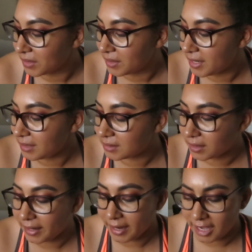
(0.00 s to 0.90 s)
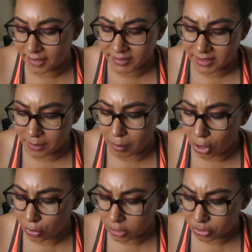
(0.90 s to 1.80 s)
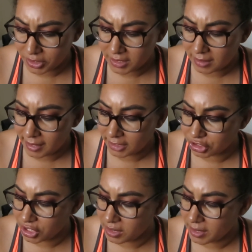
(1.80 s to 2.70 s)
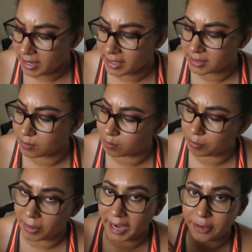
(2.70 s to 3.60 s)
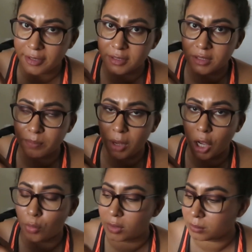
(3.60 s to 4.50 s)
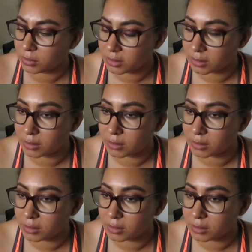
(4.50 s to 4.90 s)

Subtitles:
Next I have is a poetry collection. It is Byron's Poems.